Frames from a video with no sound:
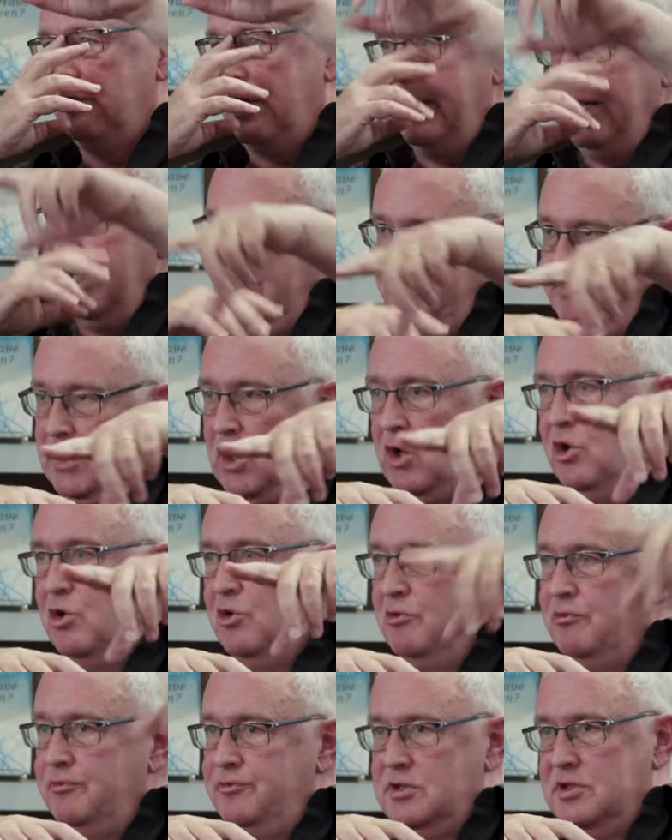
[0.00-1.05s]
via
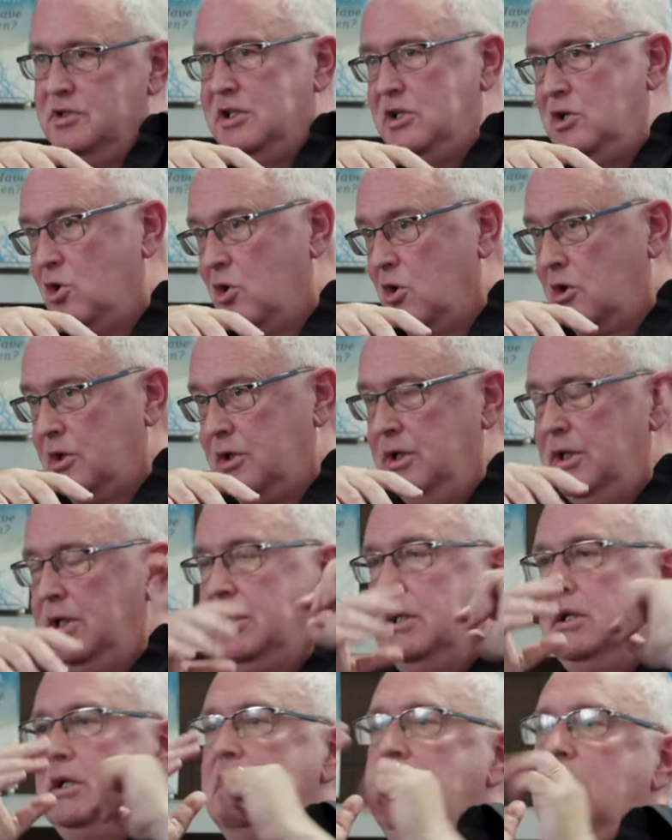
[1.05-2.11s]
Cove to New York
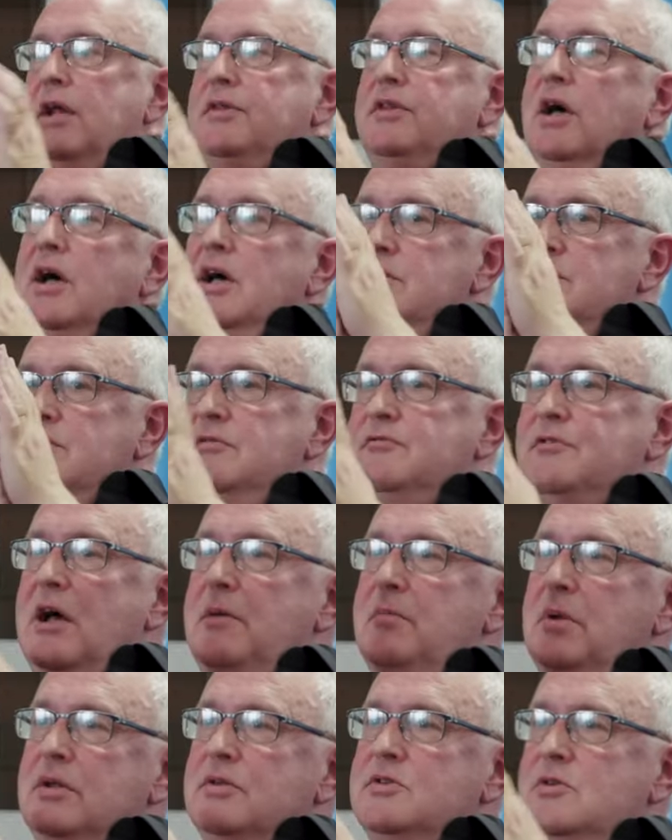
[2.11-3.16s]
at the height of the
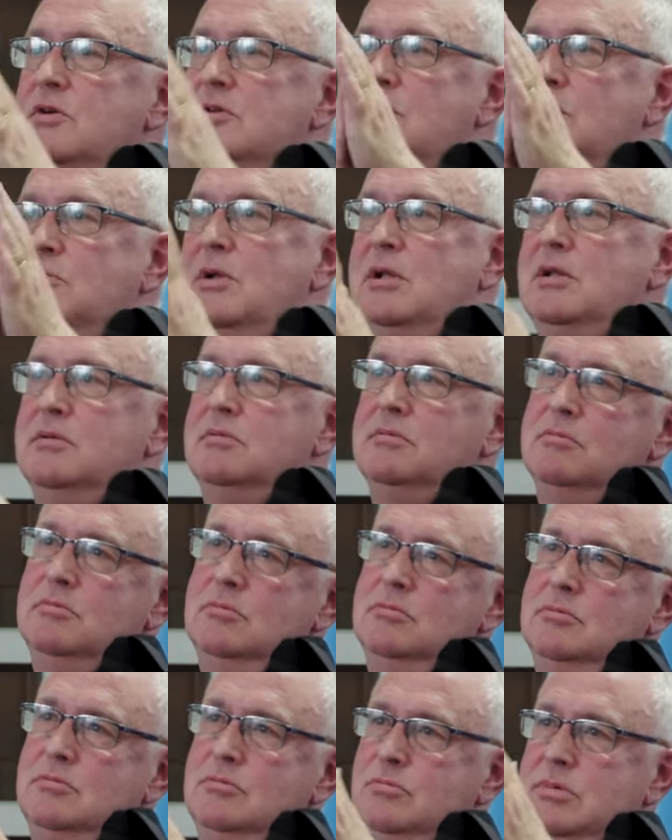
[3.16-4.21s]
famine. So I thought, well,
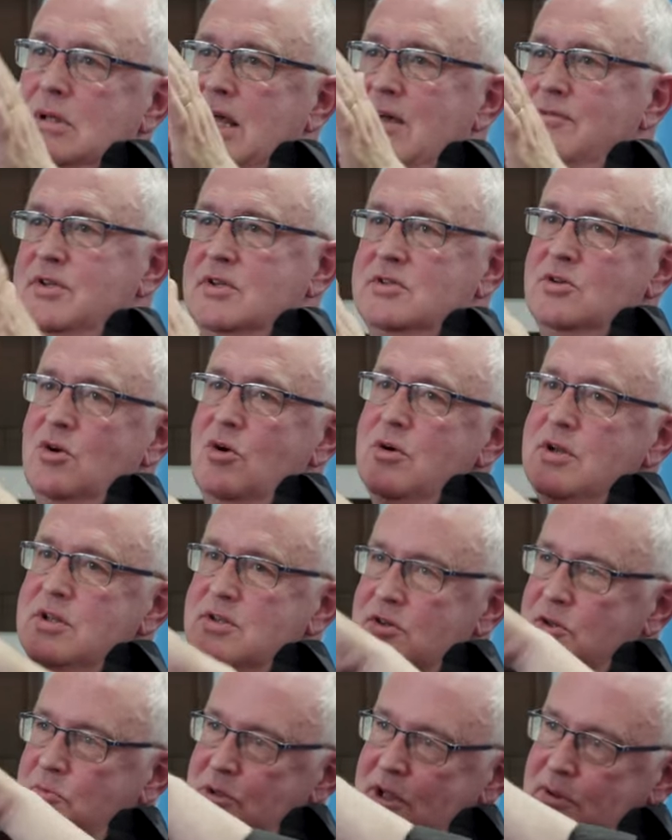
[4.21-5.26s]
we'll have the stories
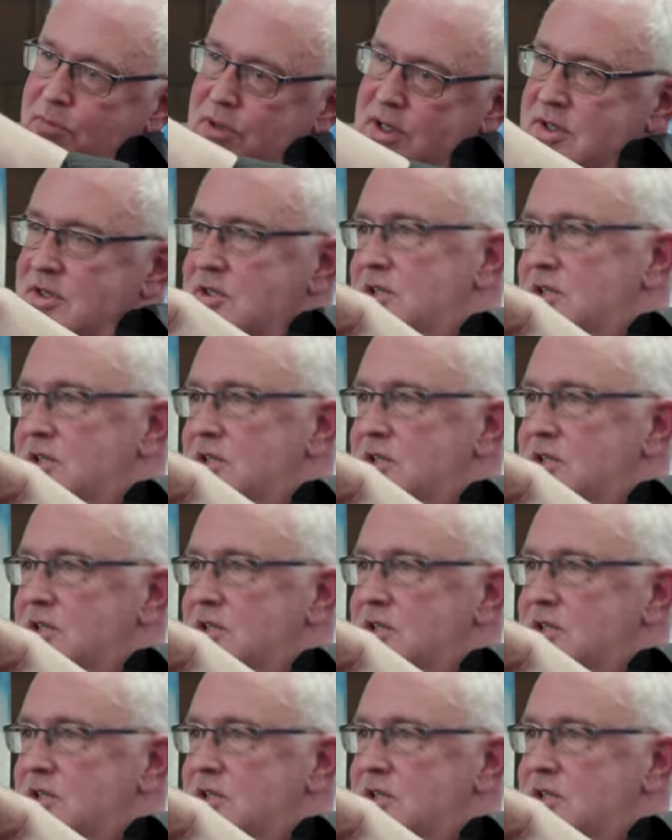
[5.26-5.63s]
of the people in